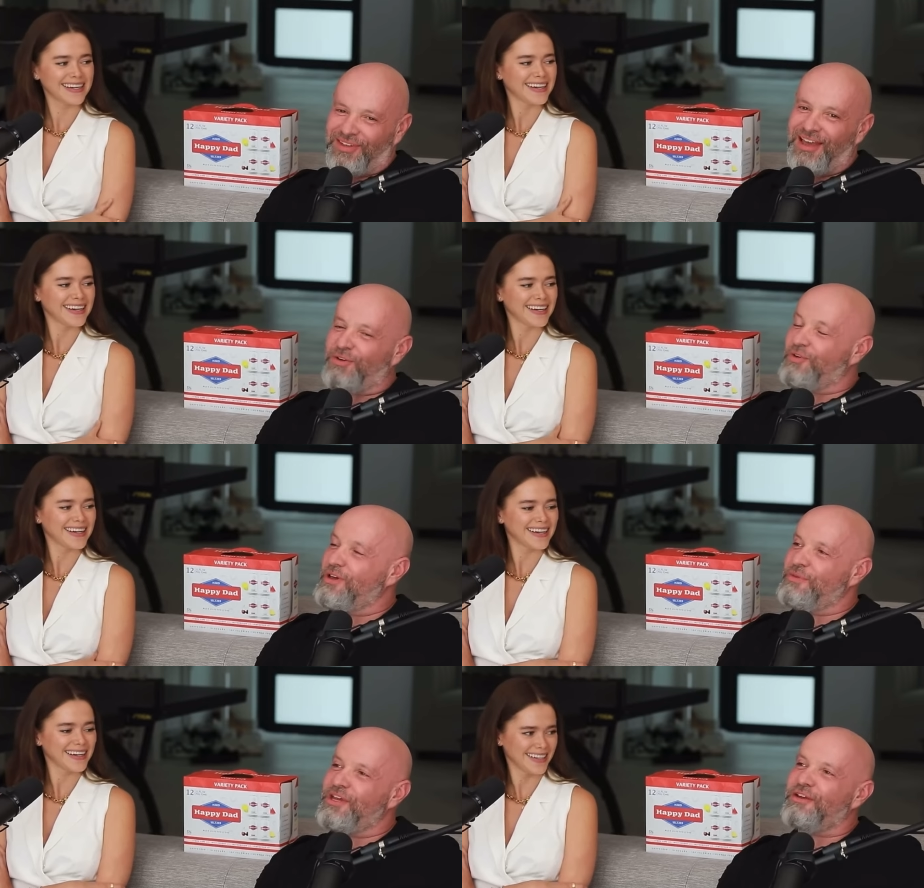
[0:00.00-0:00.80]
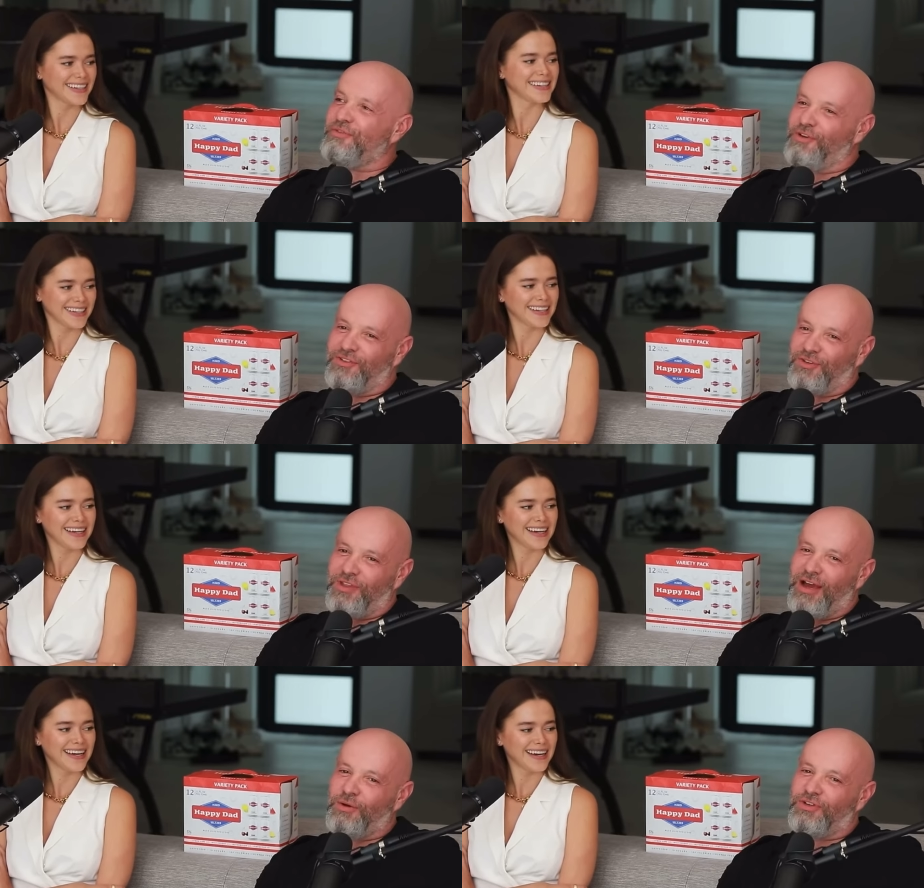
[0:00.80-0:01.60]
Speaker 1: away. Yeah, immediate friend
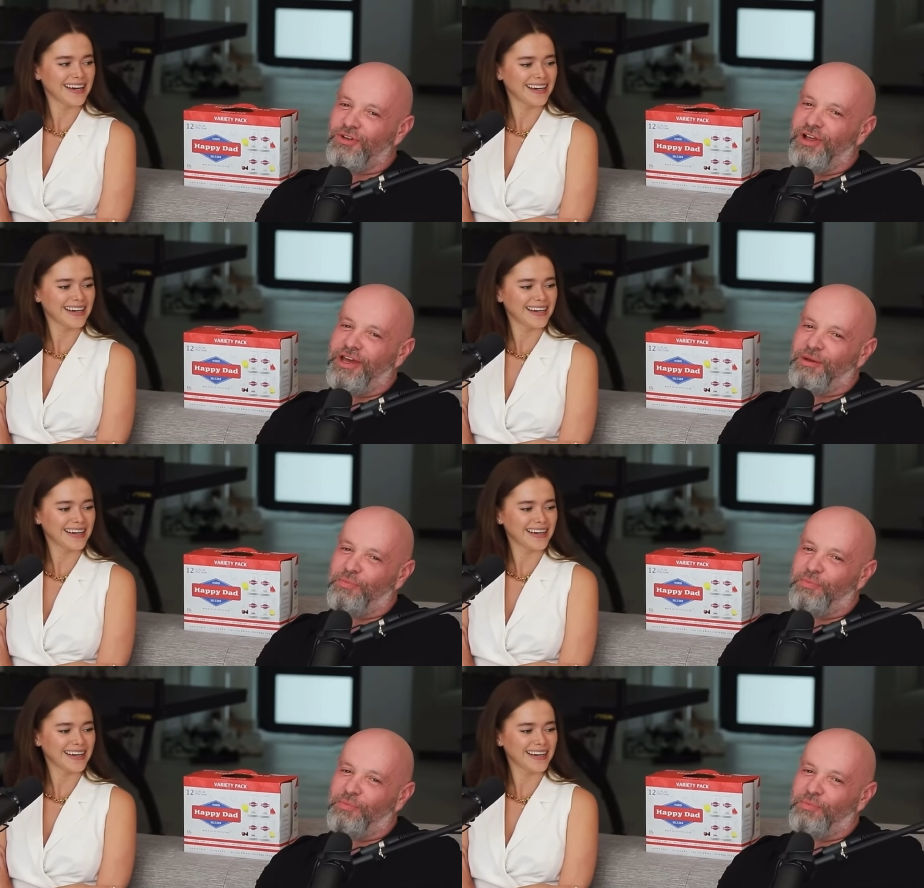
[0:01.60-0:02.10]
zone. That was her like.